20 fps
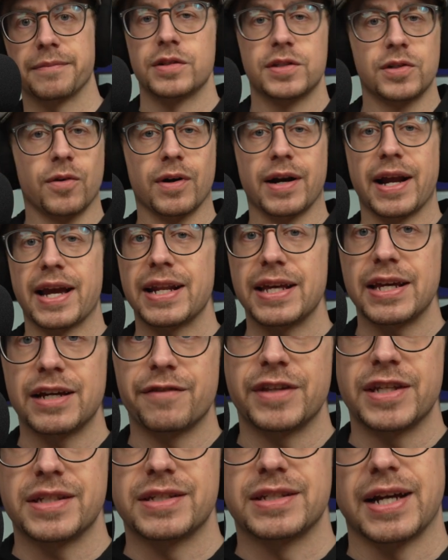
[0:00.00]
So are any
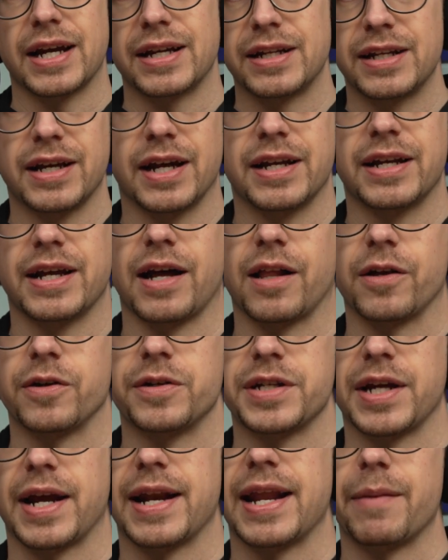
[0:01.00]
of these $99
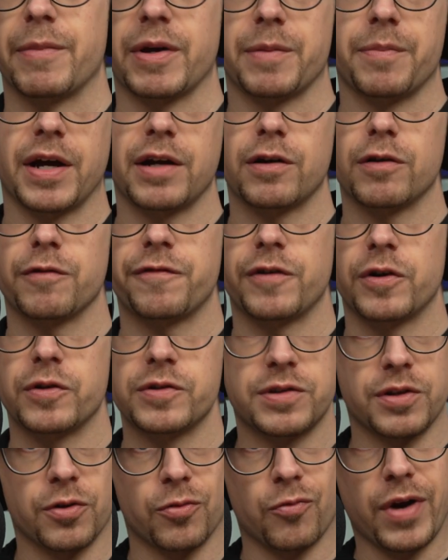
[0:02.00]
dynamic
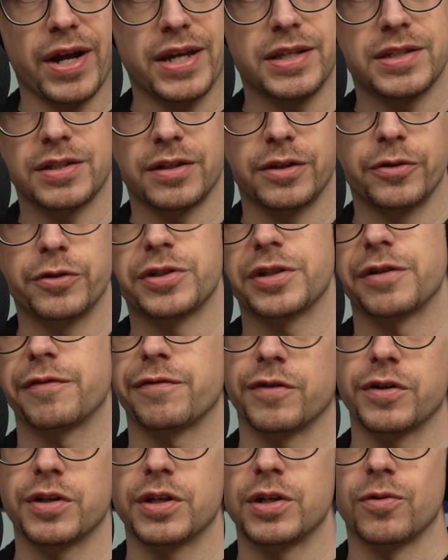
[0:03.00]
microphones the right solution
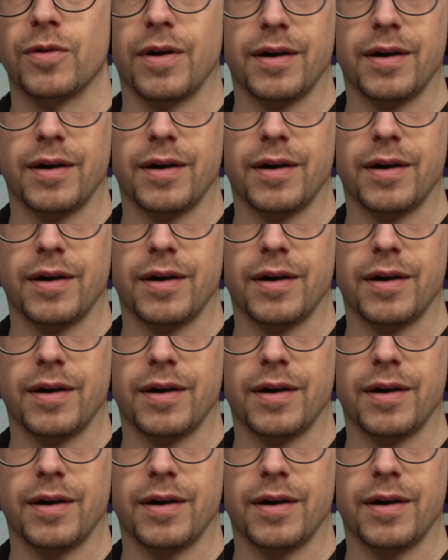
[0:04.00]
for you?